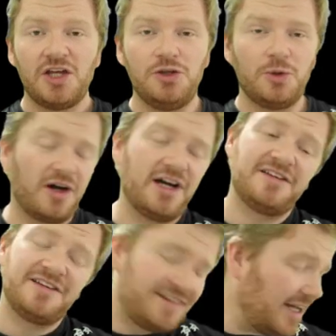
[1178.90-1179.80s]
You are
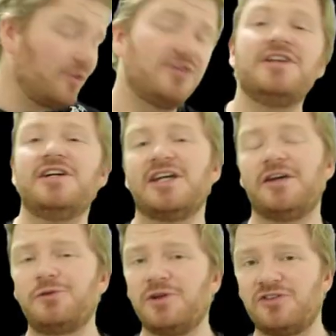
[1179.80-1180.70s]
undoubtedly going to
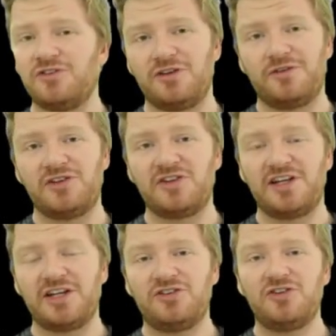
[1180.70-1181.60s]
have questions after this
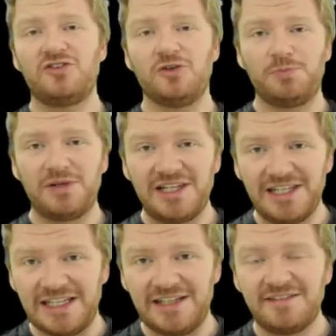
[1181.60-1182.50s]
lecture, so
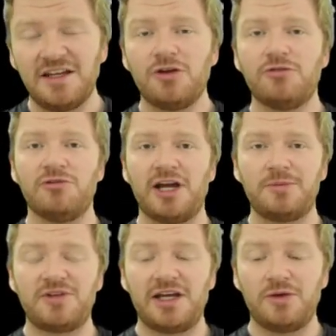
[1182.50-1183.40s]
please write
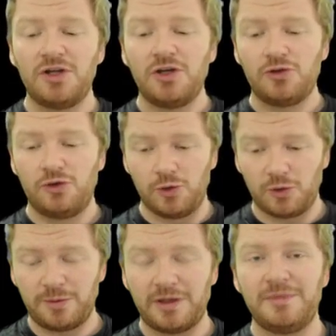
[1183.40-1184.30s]
them down,
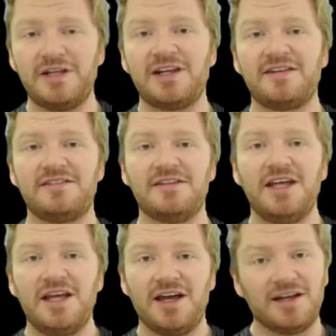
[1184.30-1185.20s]
talk to me about them in the lesson,
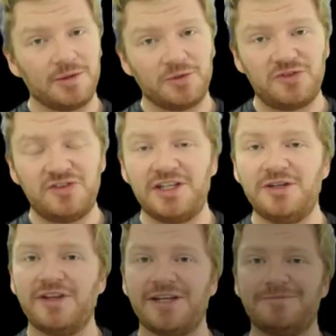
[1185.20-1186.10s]
and I will see
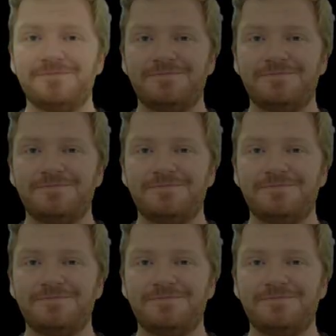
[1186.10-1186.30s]
you then.